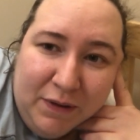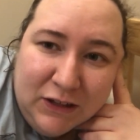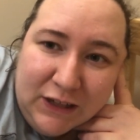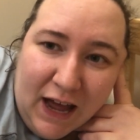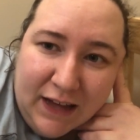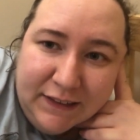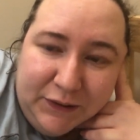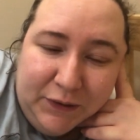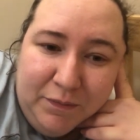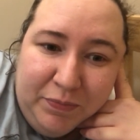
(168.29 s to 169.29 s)
When she
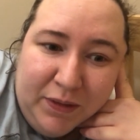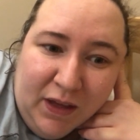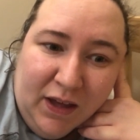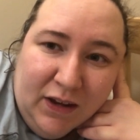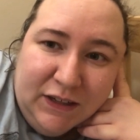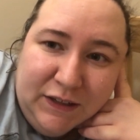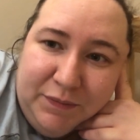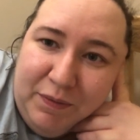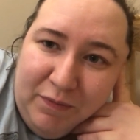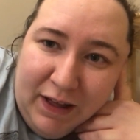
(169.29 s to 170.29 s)
has come, she's
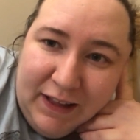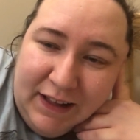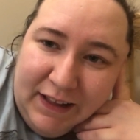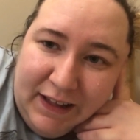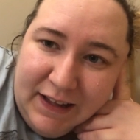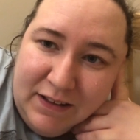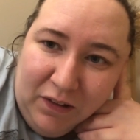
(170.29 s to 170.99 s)
just been really clingy